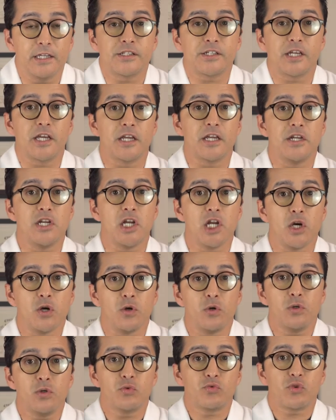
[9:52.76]
is a
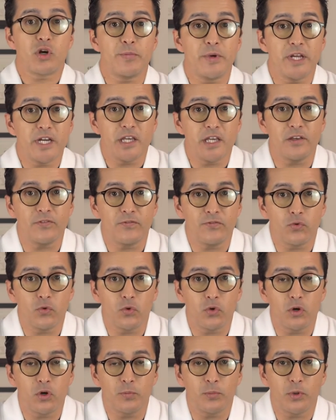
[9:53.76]
known remedy
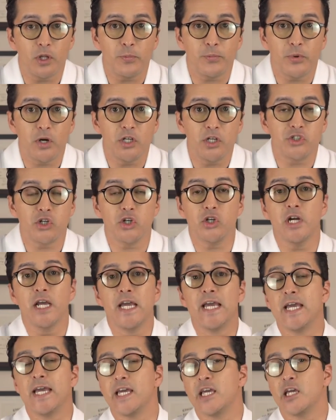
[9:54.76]
for blood pressure.
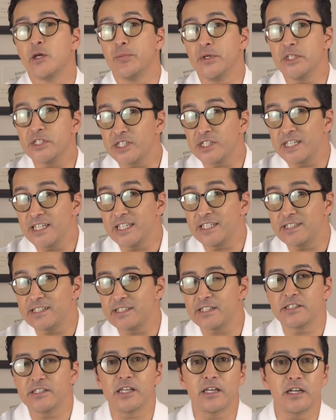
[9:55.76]

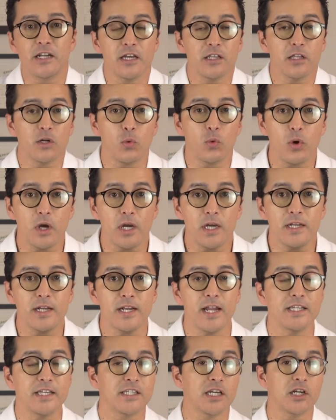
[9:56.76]
Hibiscus is another
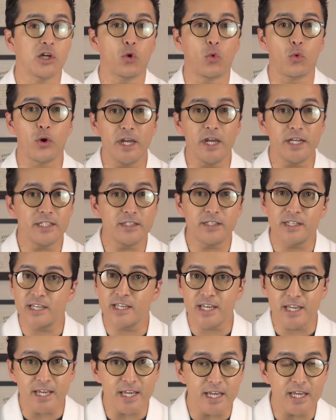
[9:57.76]
one. It's a great
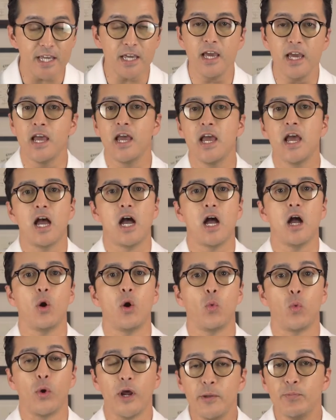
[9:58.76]
tea.
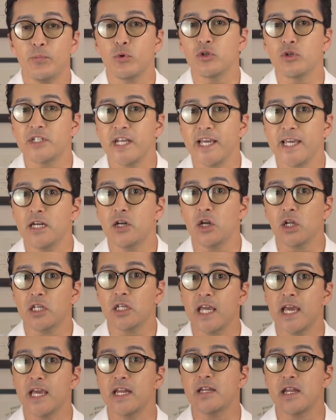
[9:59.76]
Whey protein
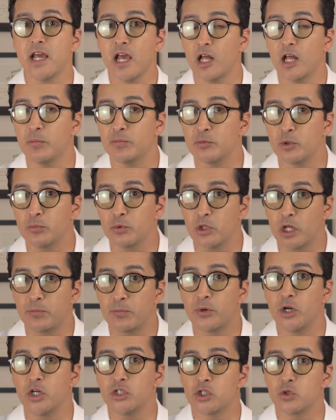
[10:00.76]
can help the
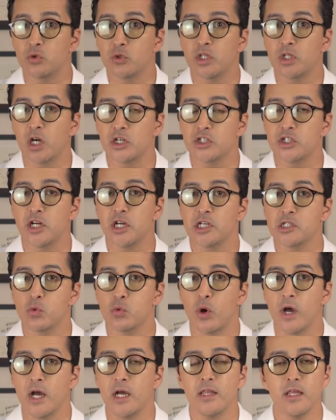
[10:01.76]
blood pressure reduction as
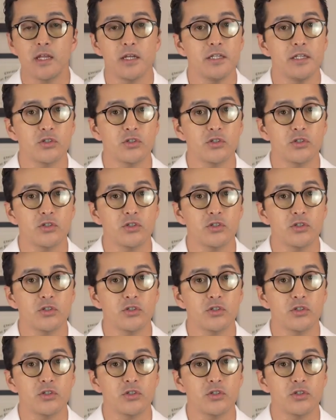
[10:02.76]
well. And